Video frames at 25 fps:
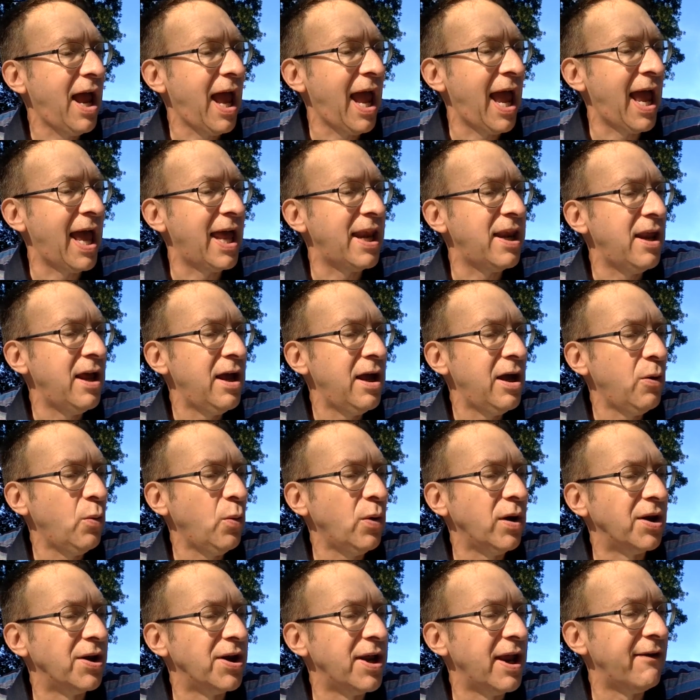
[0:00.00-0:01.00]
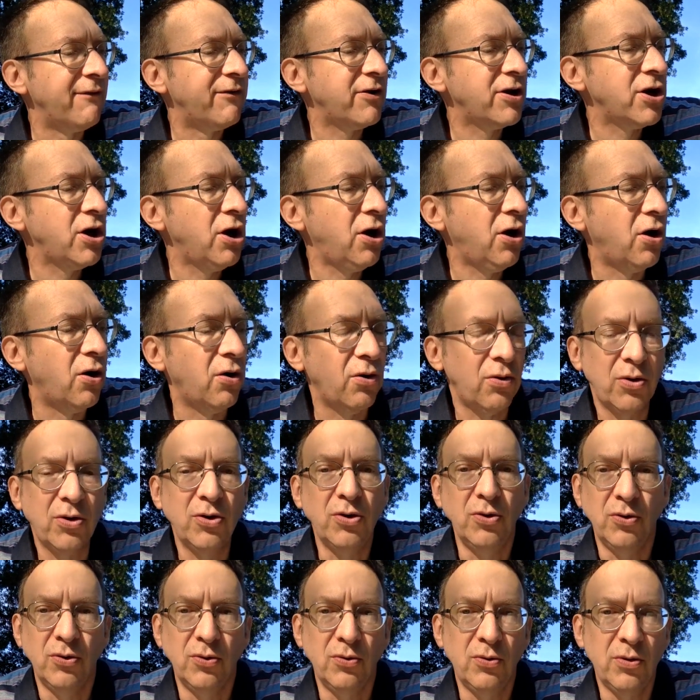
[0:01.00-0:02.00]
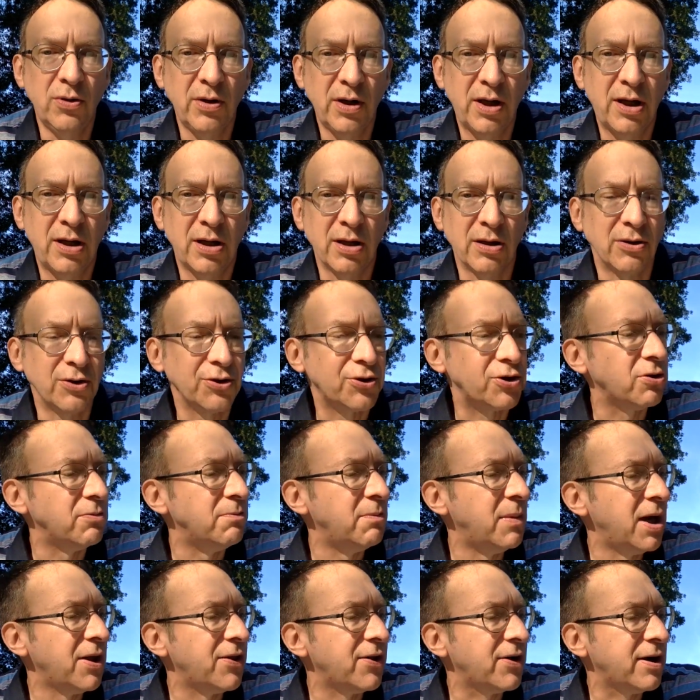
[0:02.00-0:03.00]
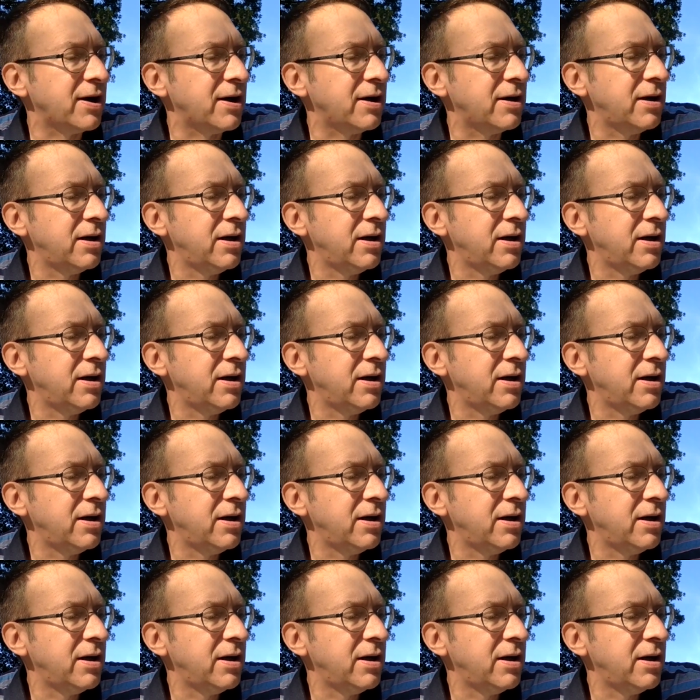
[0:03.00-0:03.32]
And we'll never know who killed your mother.